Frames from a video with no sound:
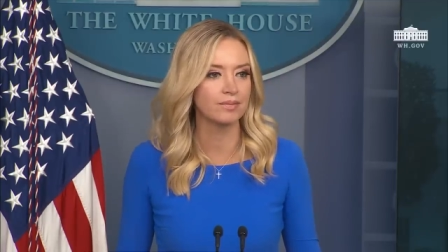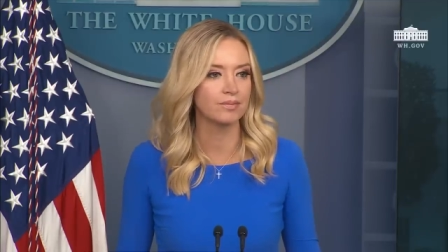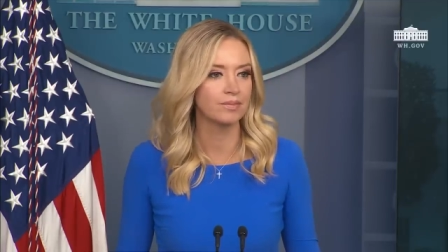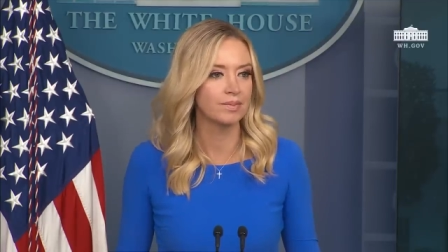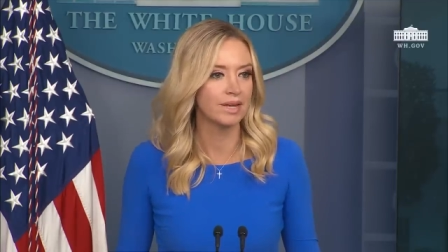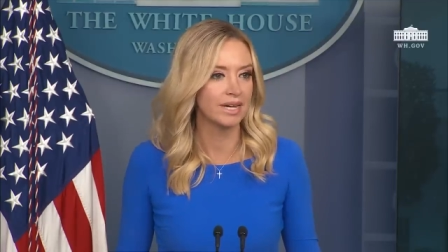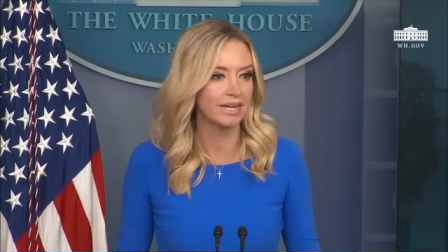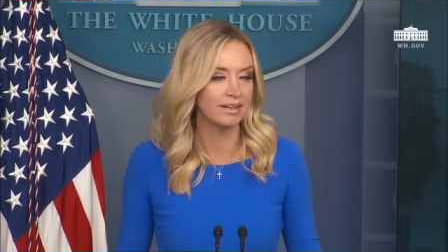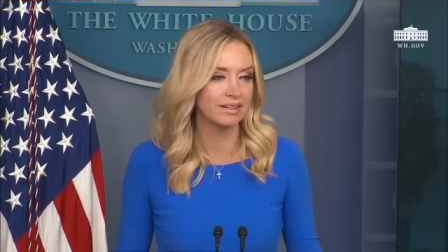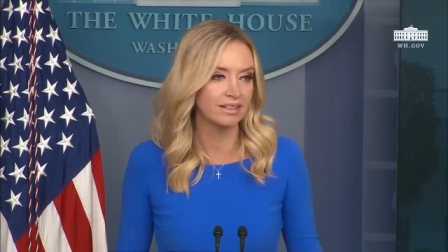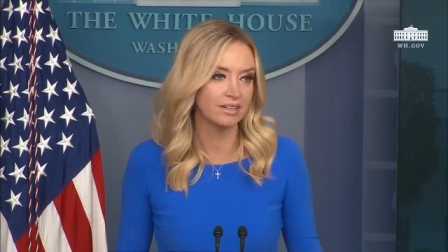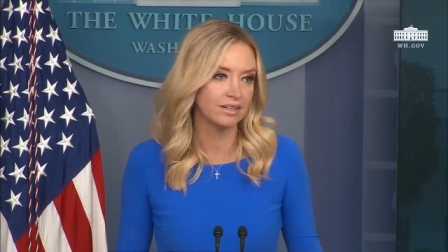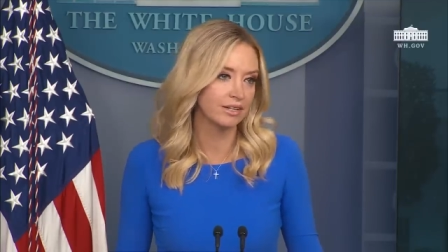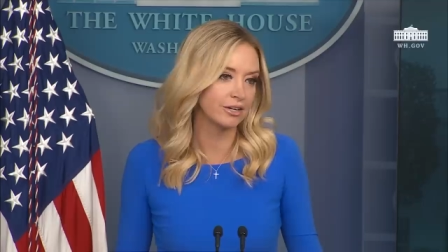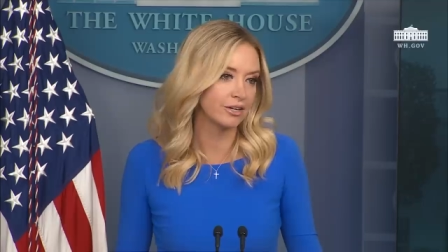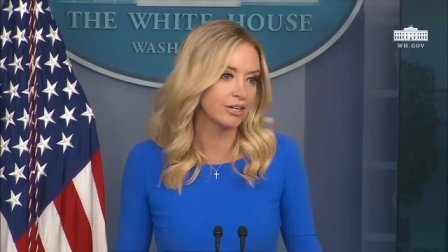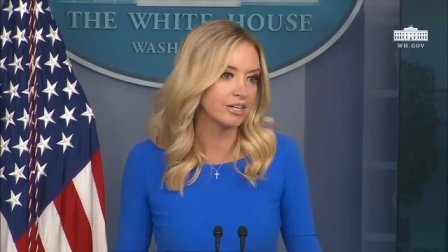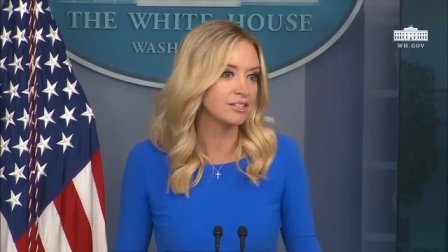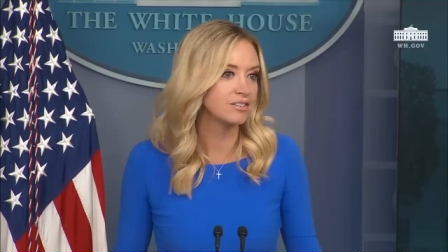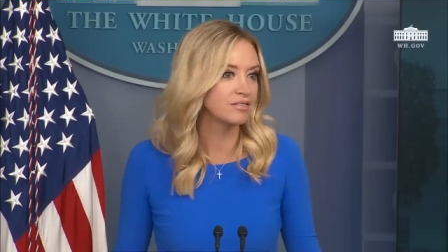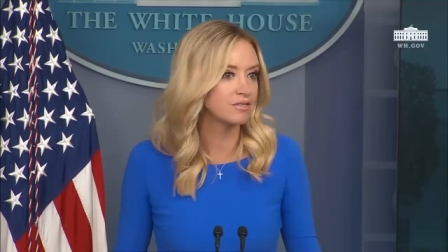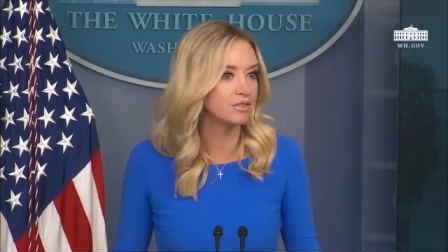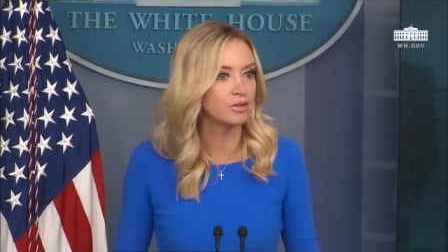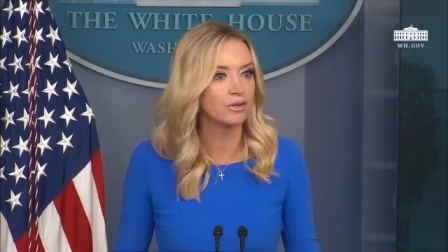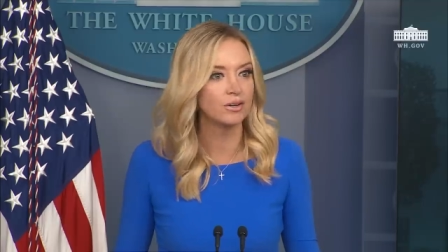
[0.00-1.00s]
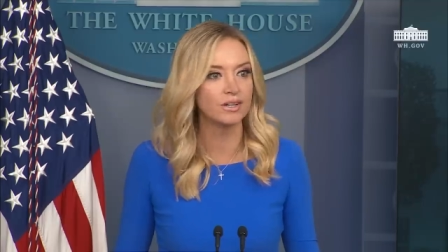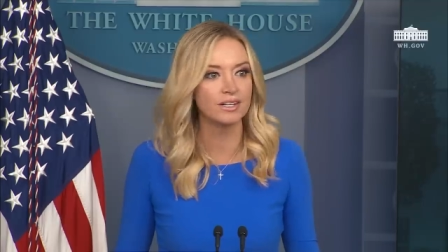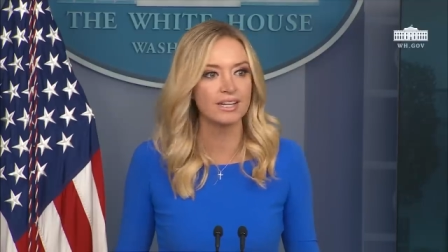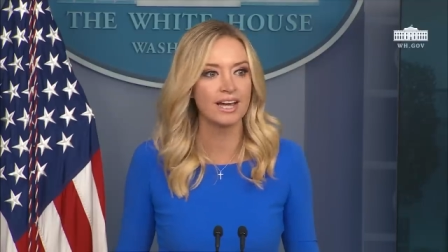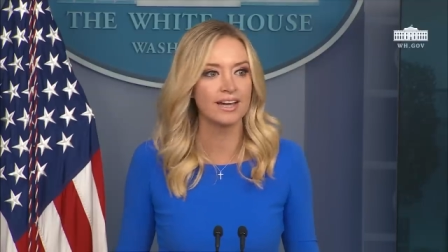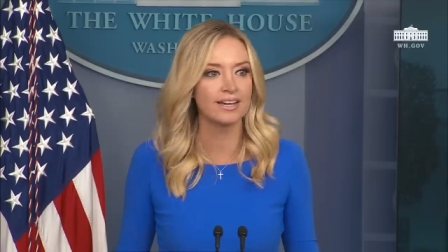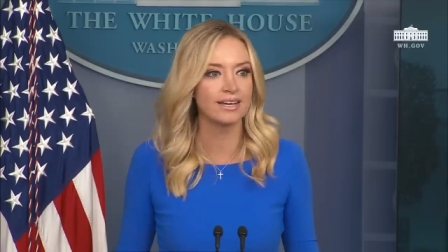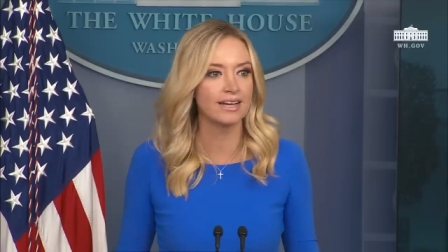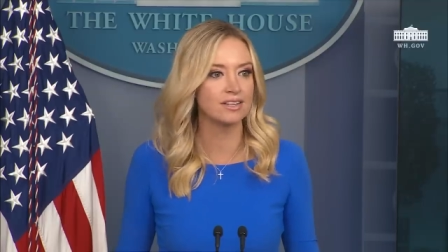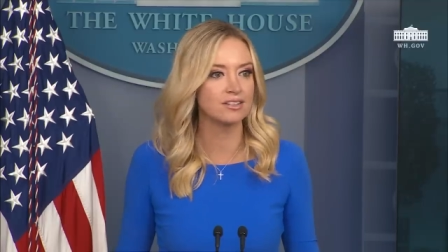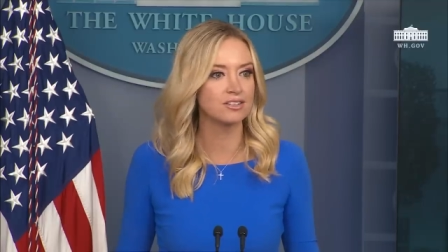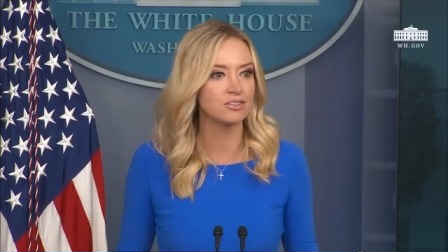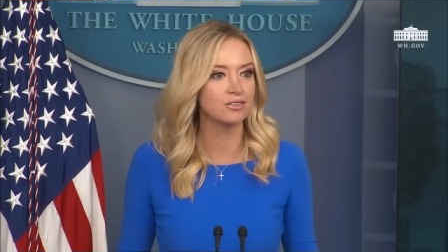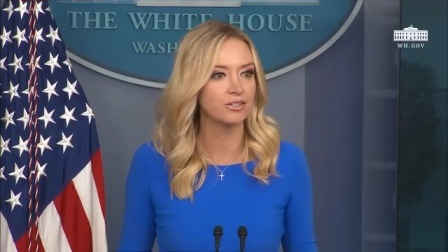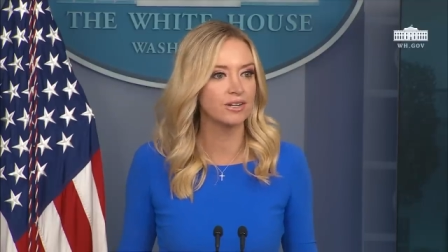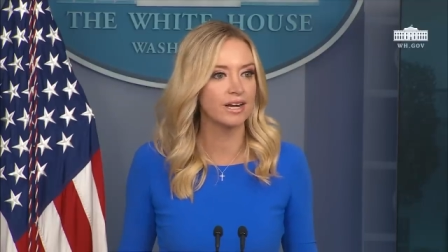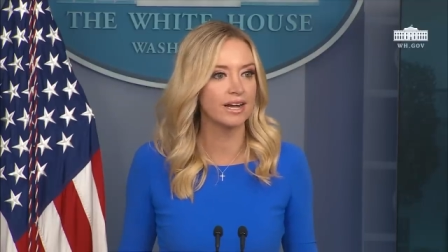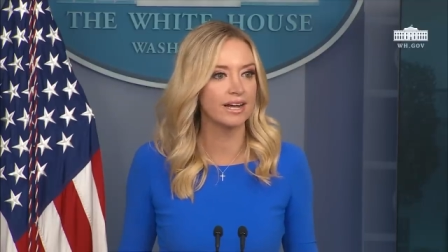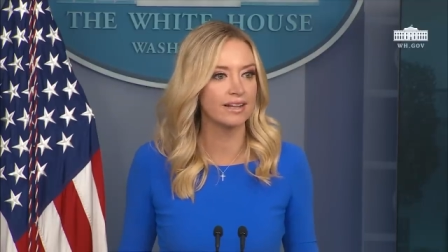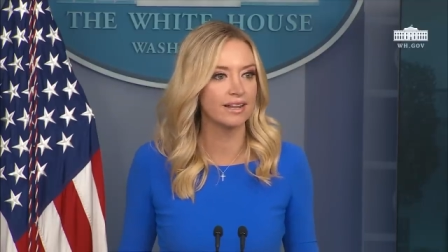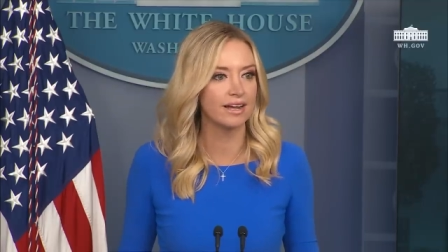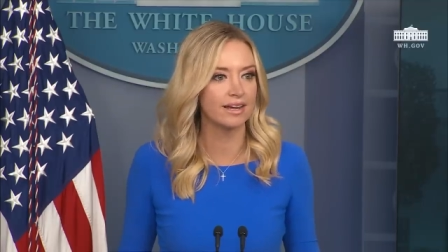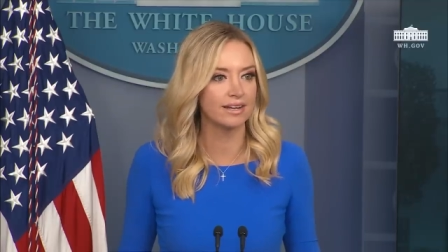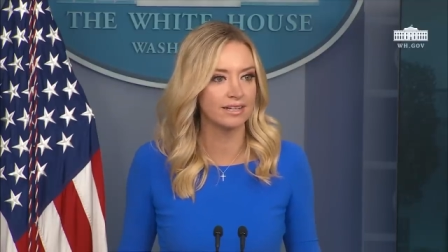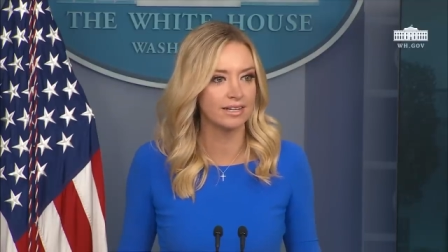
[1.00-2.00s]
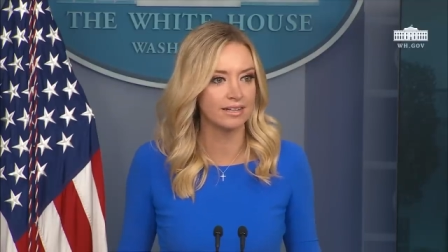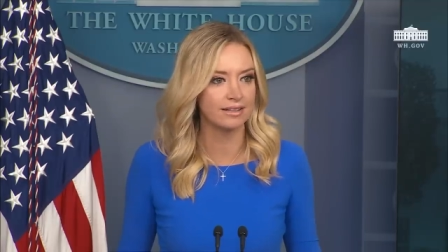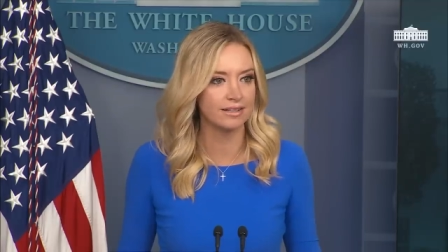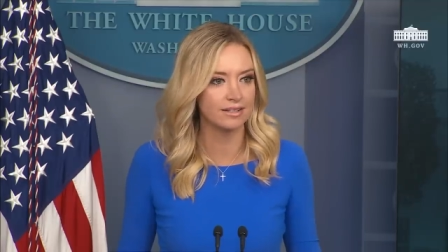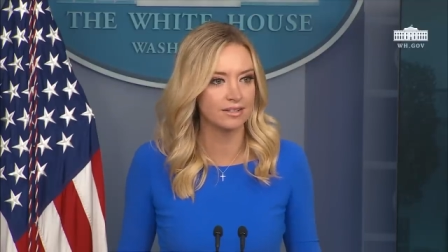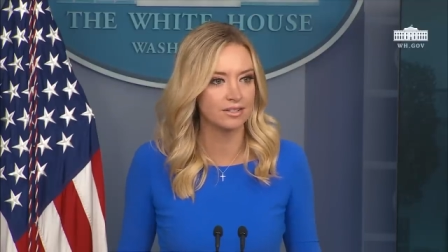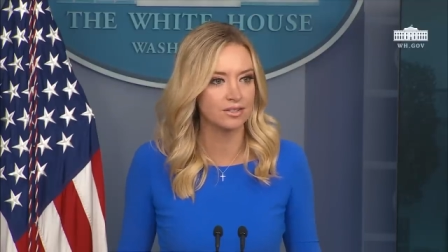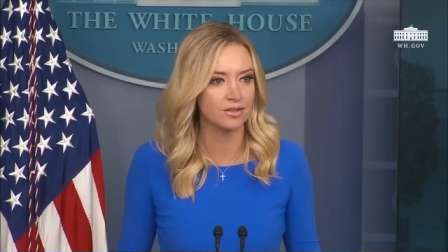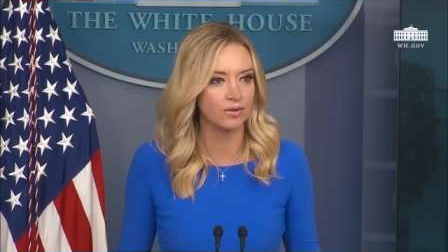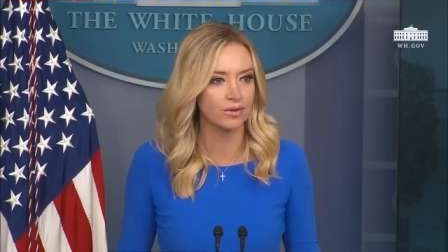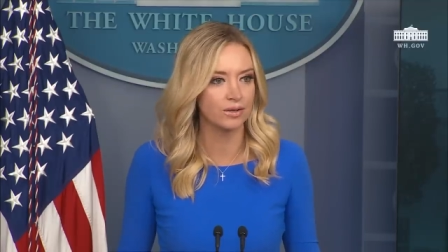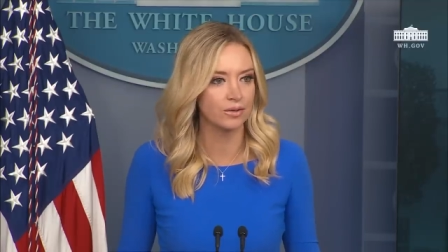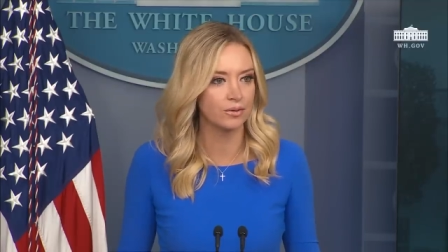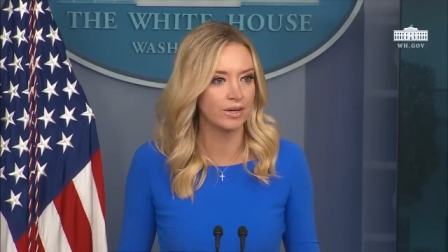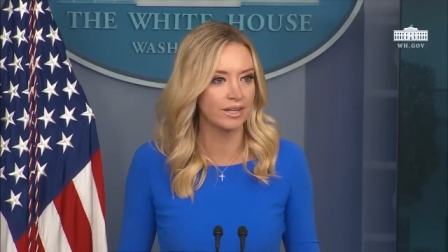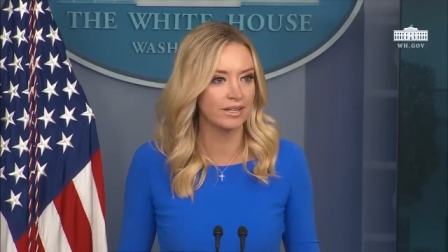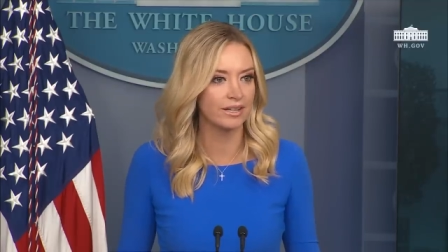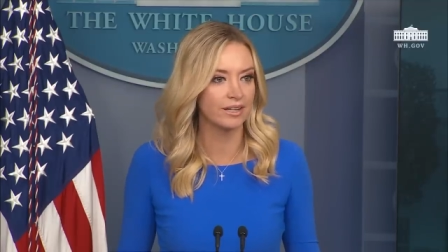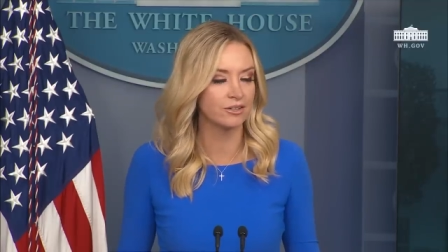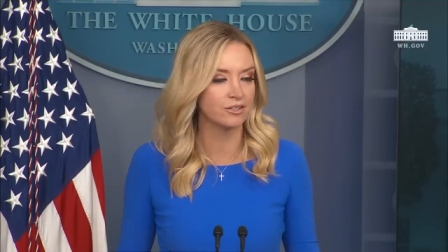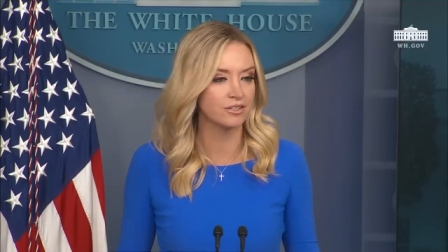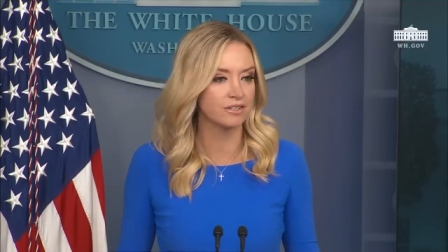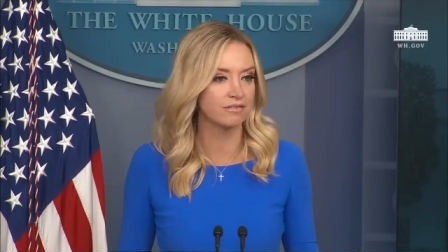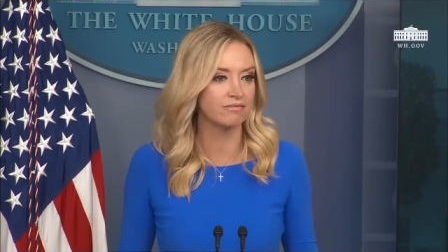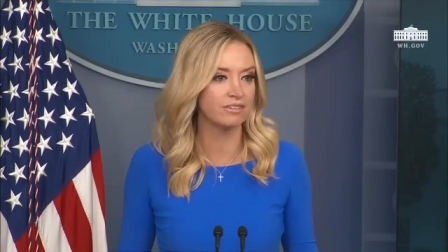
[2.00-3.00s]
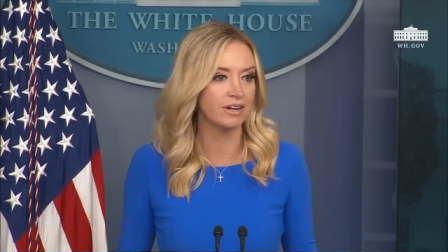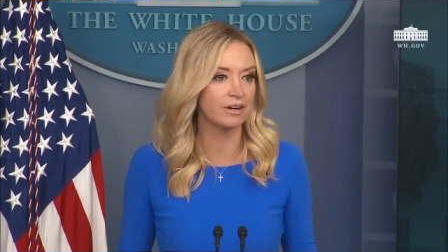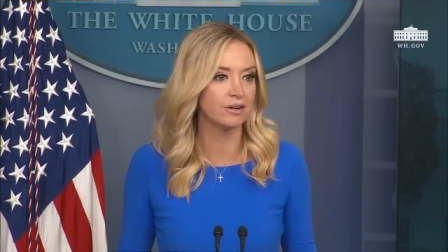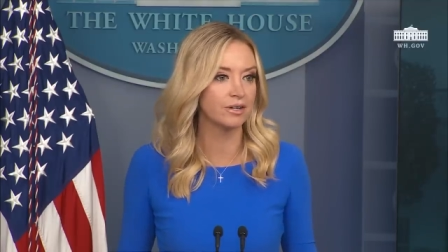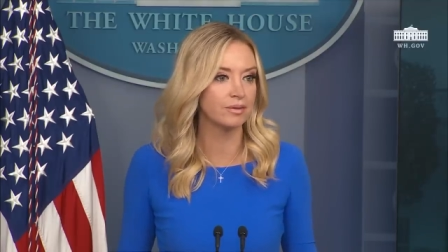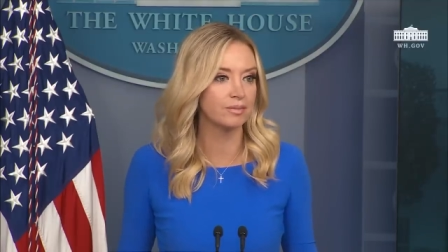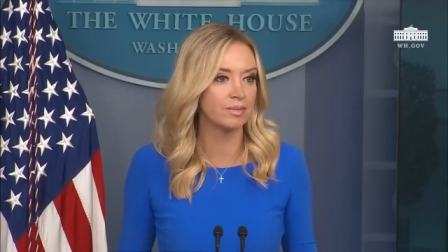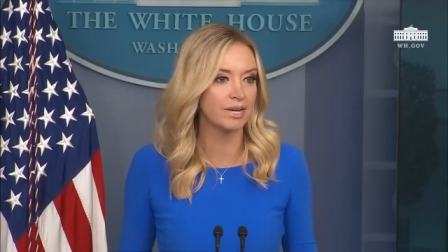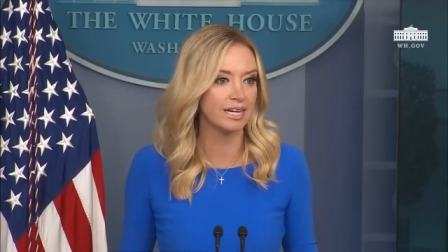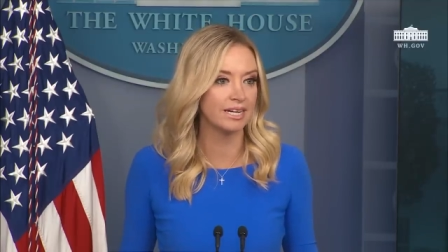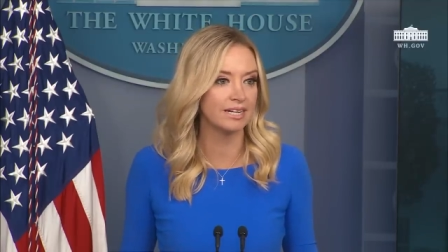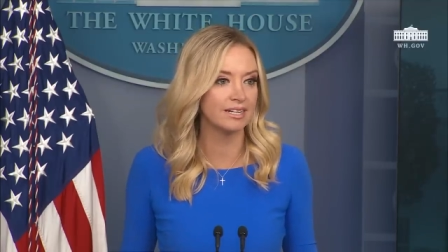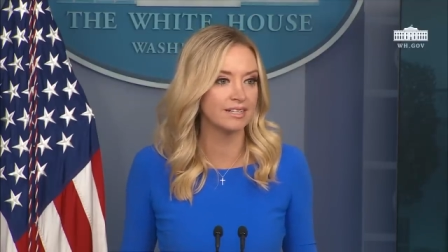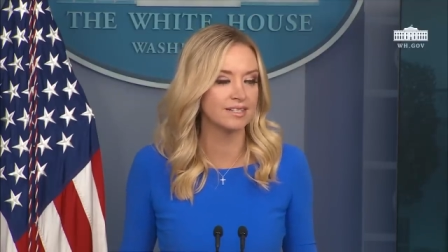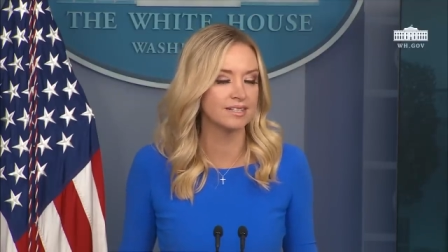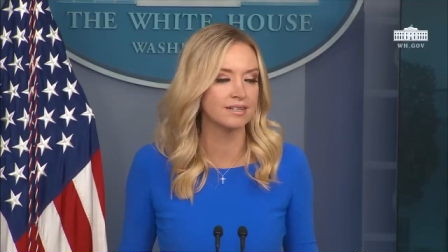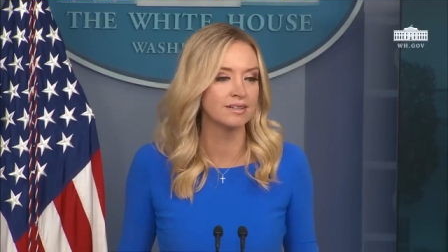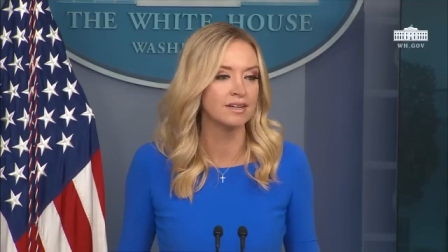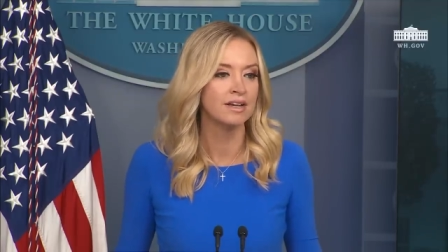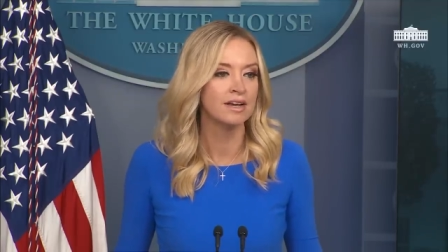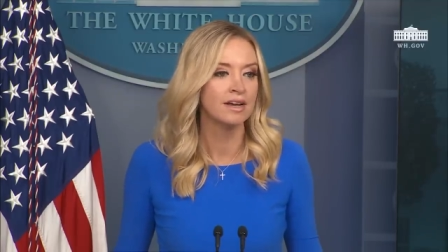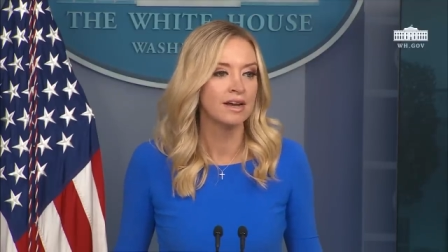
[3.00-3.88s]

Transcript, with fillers: made clear his view on that yesterday, that he thinks the only way there's a fair debate is